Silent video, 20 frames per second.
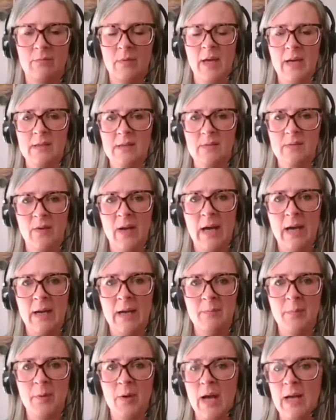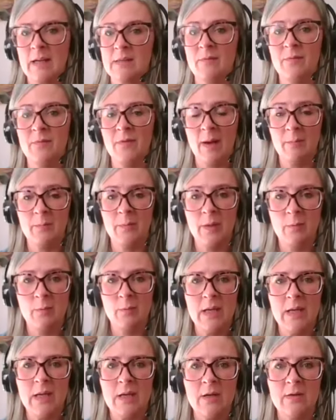that's fine. But as a family,
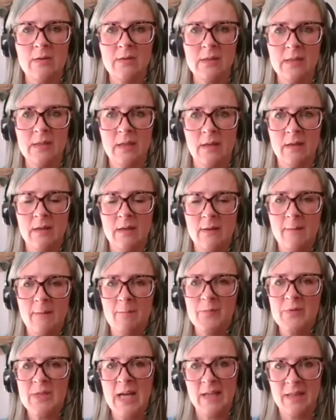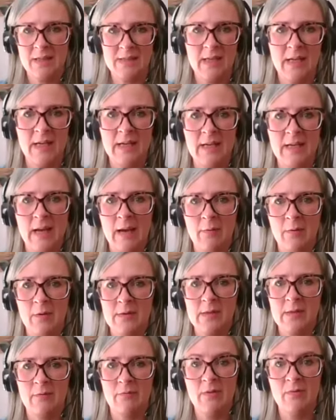we use the death day now
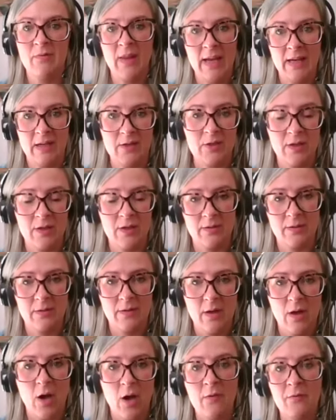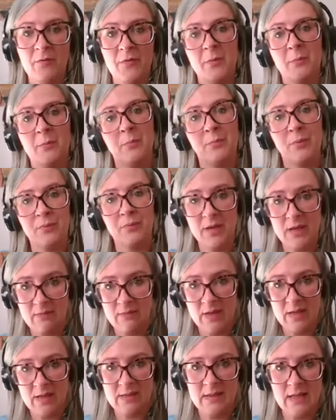as a reflection of the
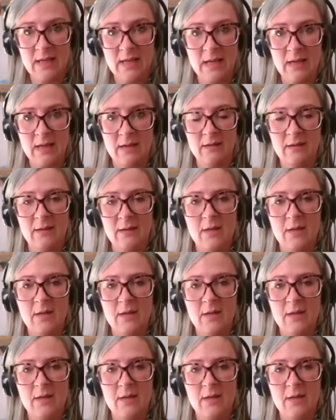previous year.